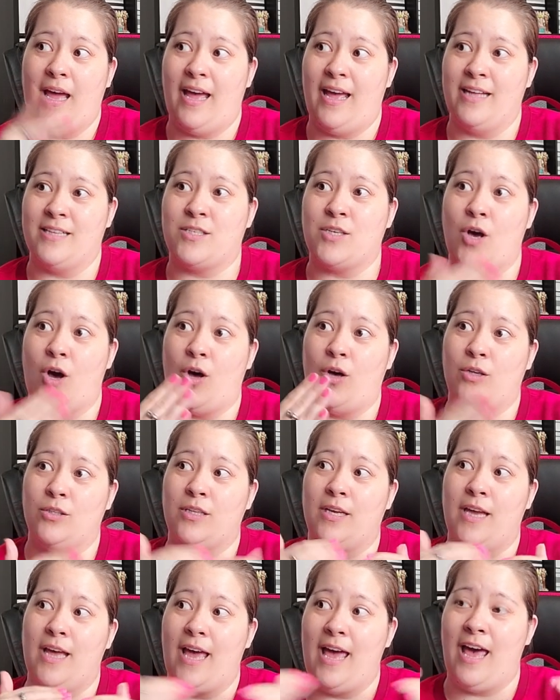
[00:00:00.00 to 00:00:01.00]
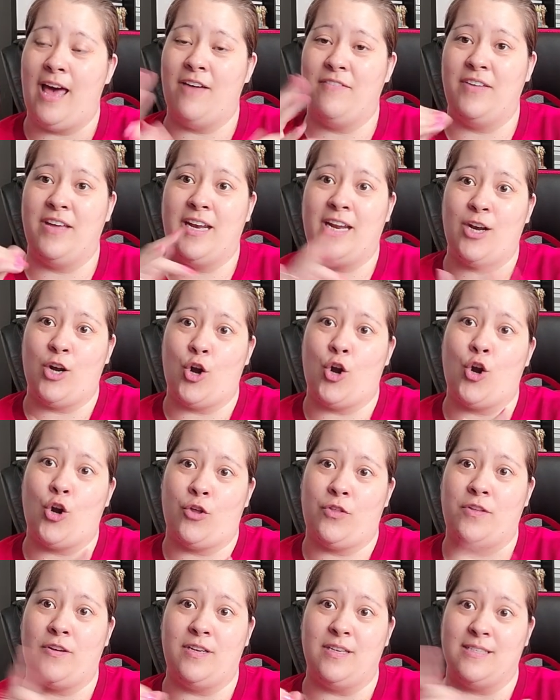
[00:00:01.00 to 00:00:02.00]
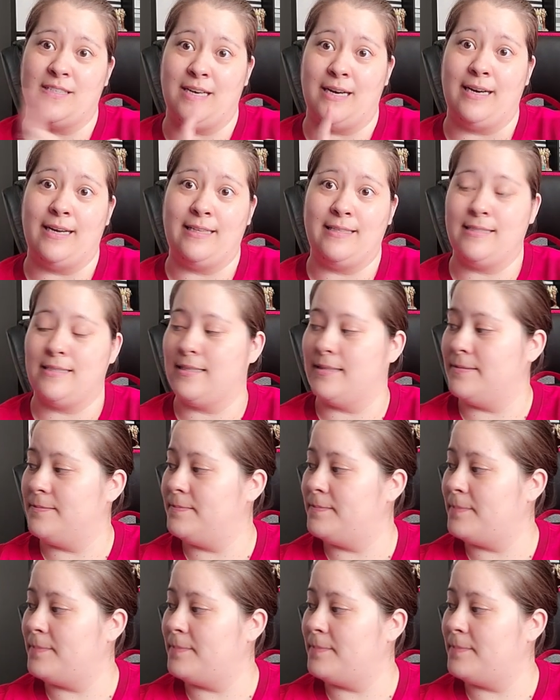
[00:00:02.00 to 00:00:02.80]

It's called Heaven and Earth Designs.